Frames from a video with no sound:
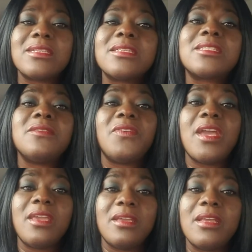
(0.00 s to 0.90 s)
severe
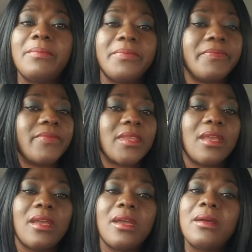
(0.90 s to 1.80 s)

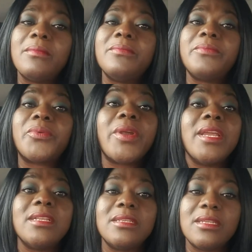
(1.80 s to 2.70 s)

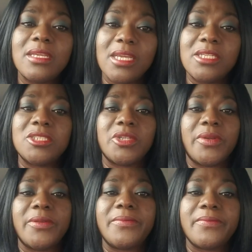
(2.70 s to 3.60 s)
brain
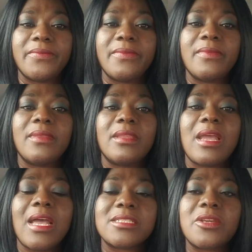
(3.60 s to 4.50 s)
injury
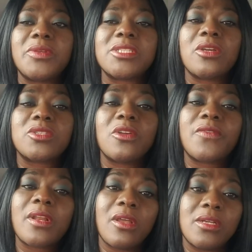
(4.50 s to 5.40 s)
as a result of
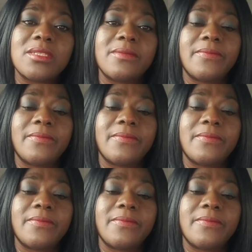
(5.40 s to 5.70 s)
blood